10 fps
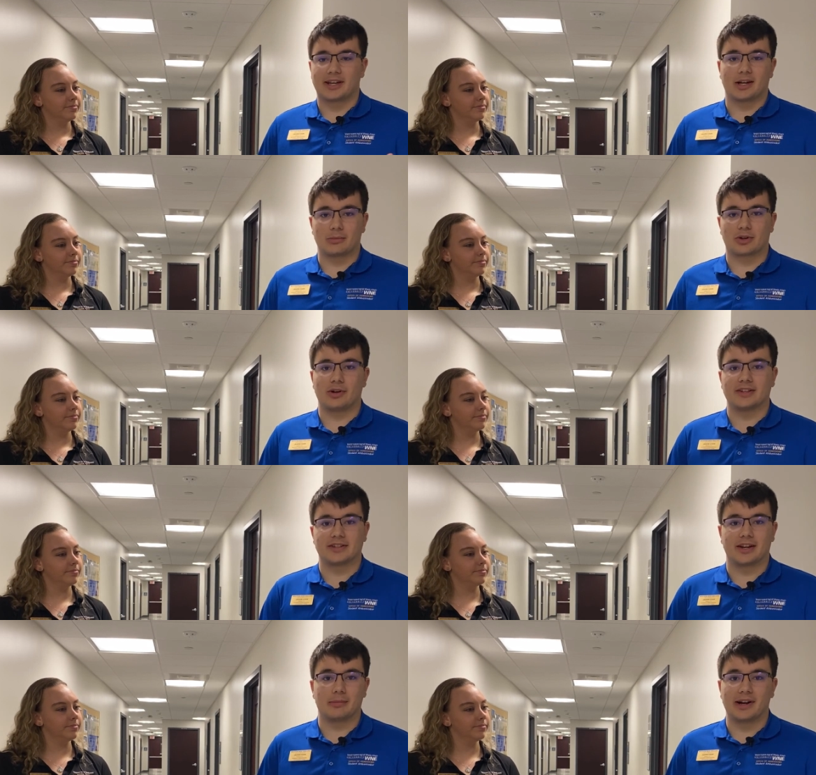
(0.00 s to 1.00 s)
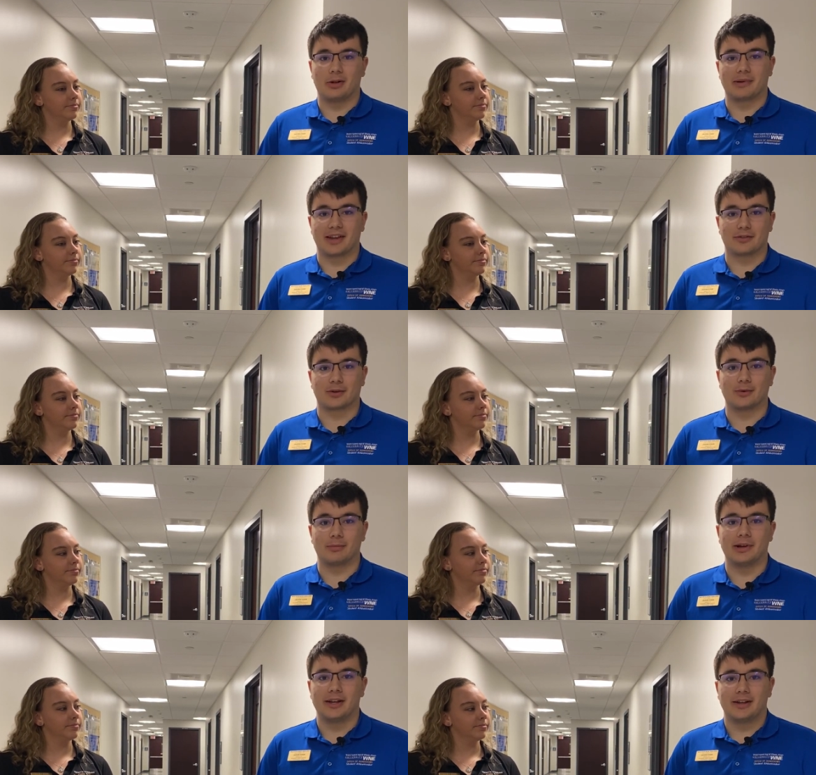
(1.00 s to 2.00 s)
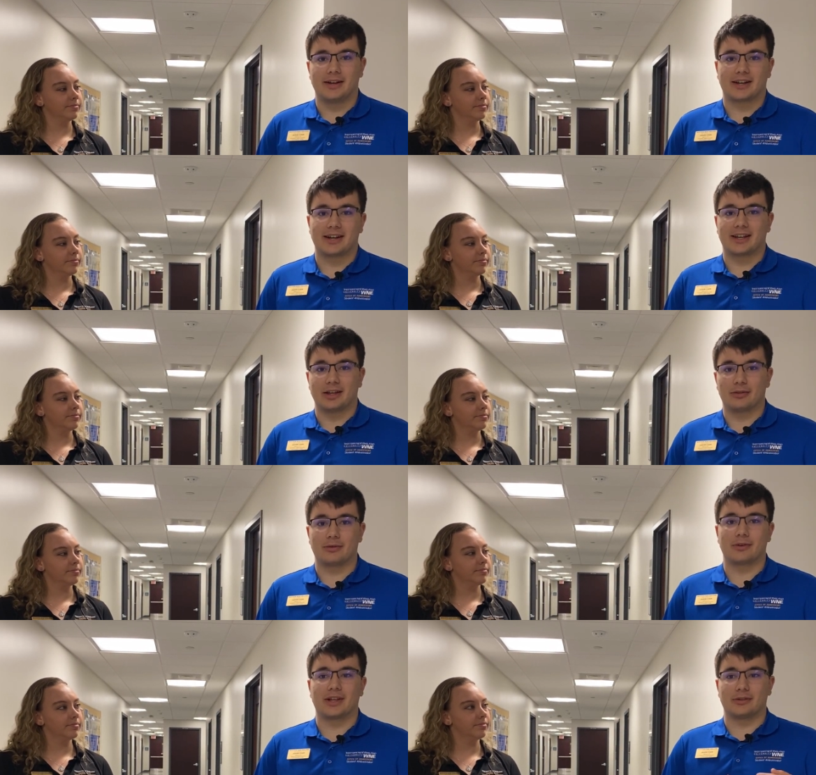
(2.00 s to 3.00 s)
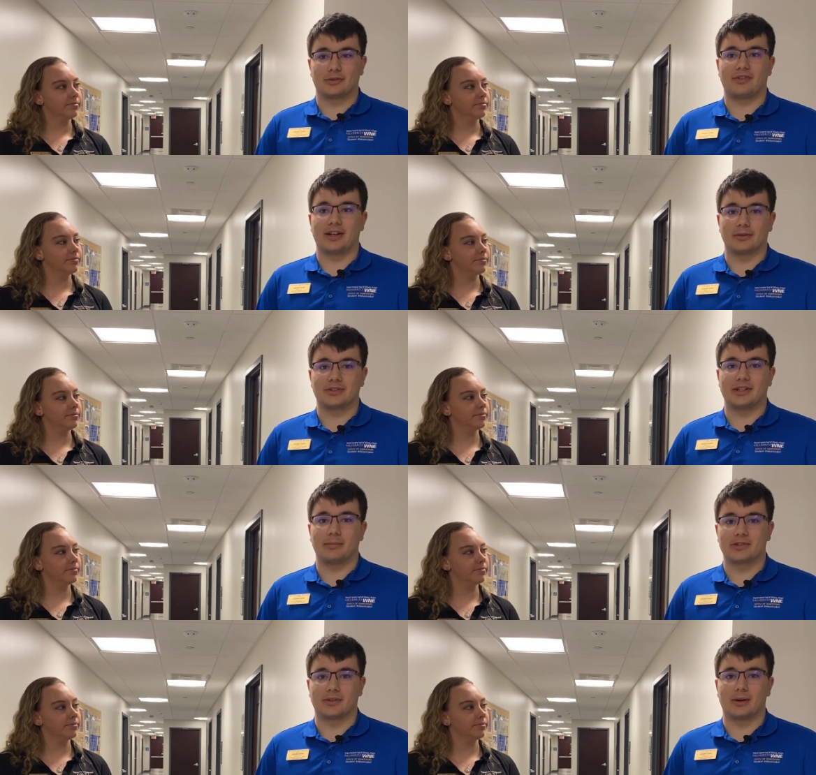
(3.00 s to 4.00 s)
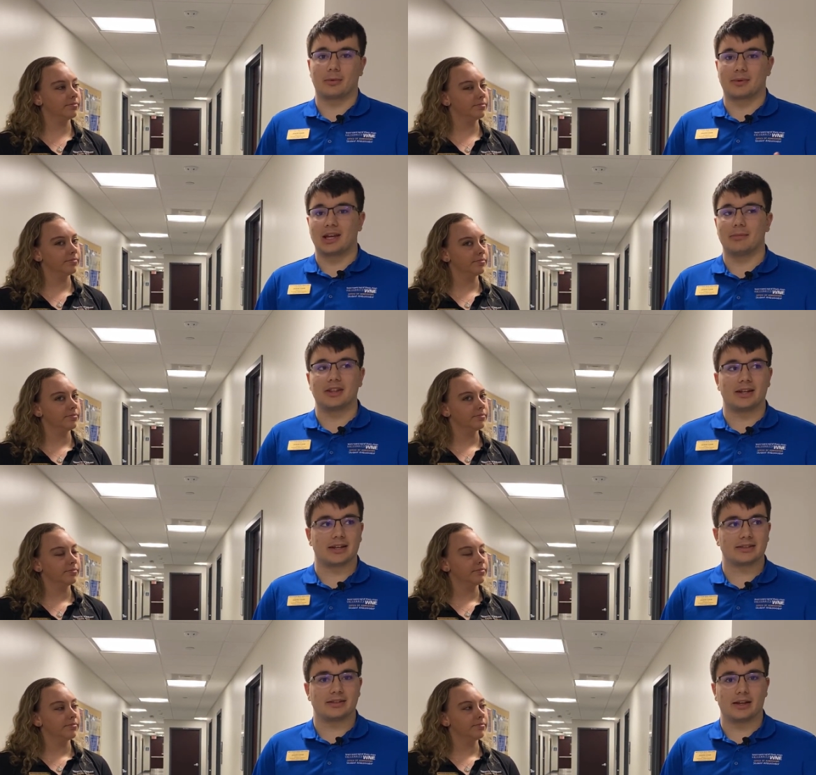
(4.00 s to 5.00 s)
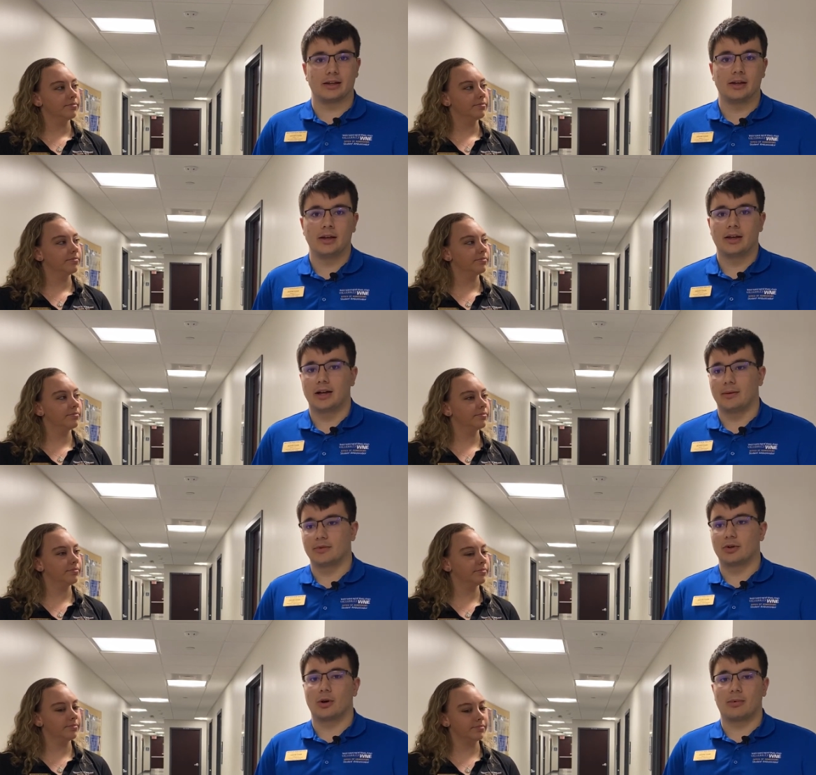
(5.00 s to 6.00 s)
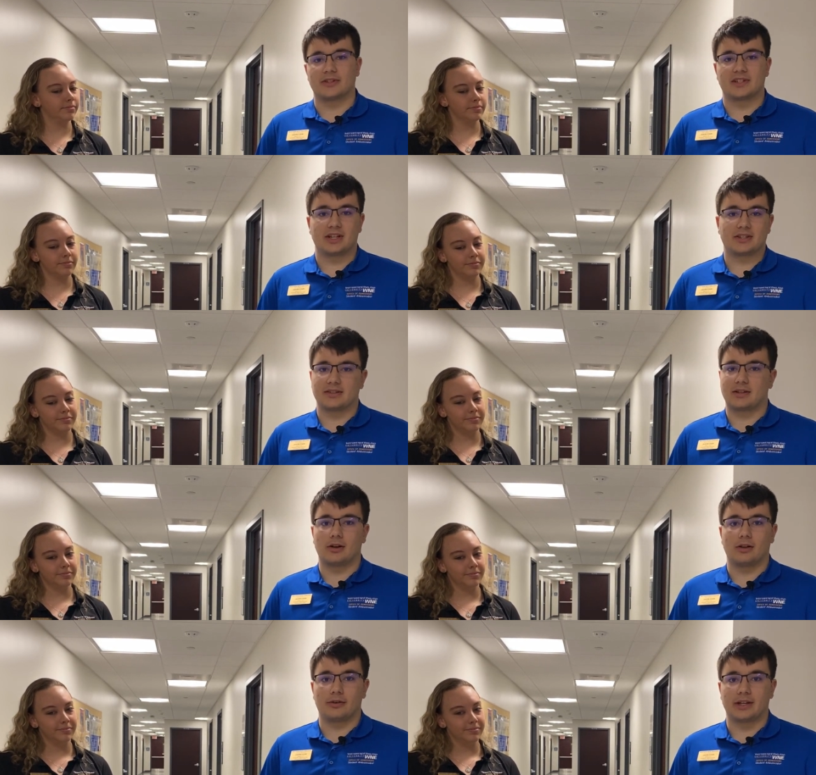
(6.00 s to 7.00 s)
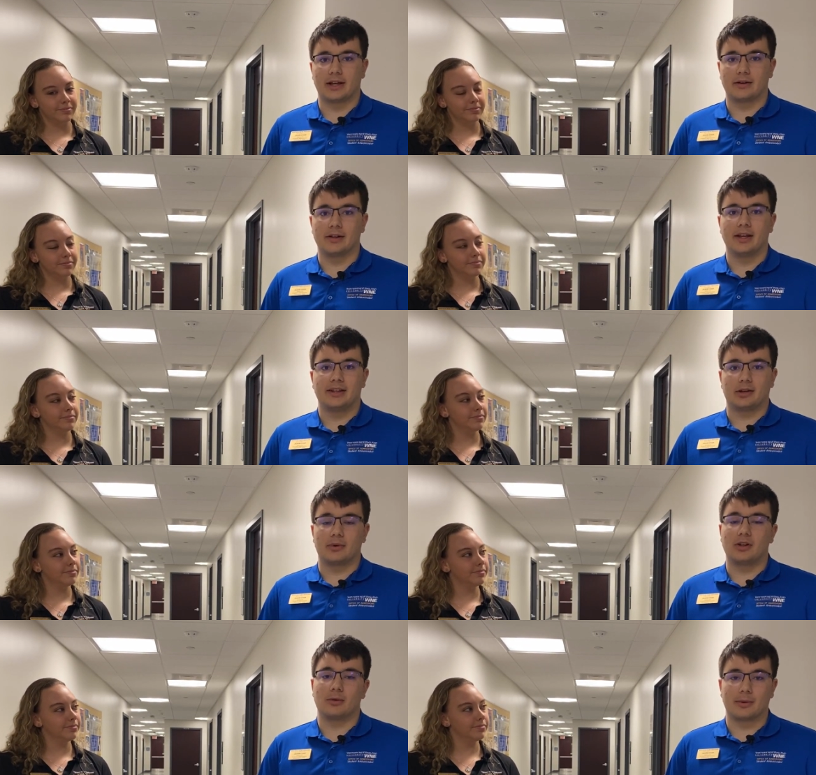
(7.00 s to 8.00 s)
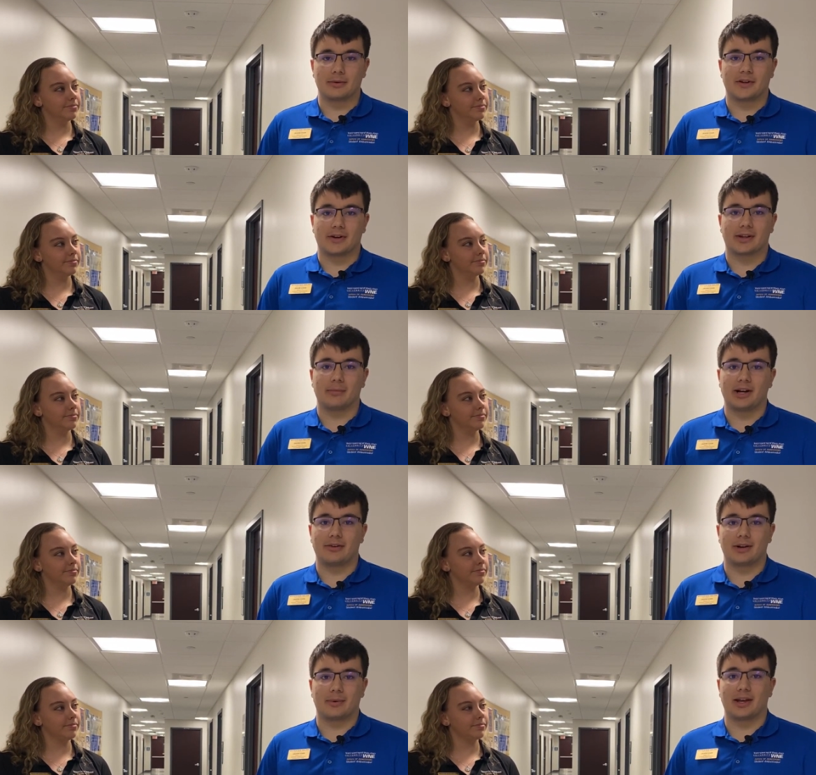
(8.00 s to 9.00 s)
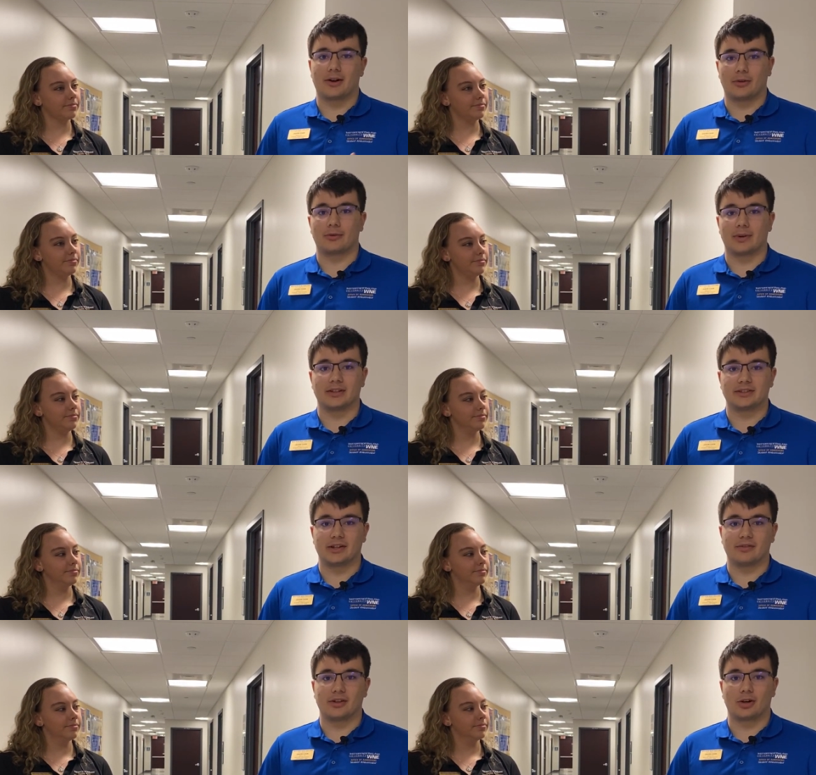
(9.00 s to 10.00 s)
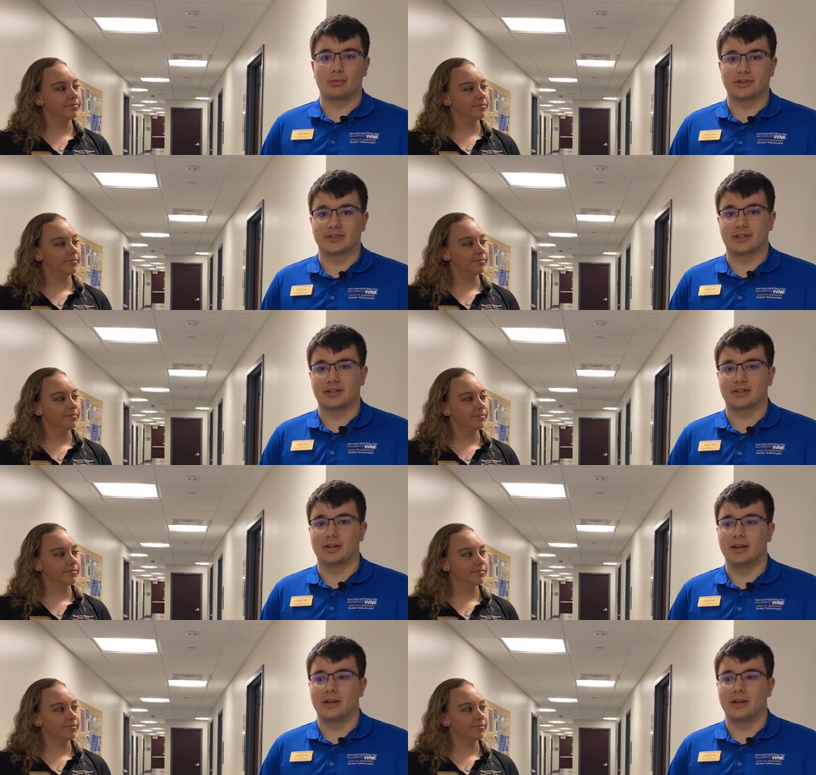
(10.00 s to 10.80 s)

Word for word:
Speaker 1: we kind of procrastinated, but helping every group uh, kind of get through and get those final steps so that when we came in the next day um, to do our presentations on all our data, that we knew what we were talking about and we had all the right stuff in our presentation.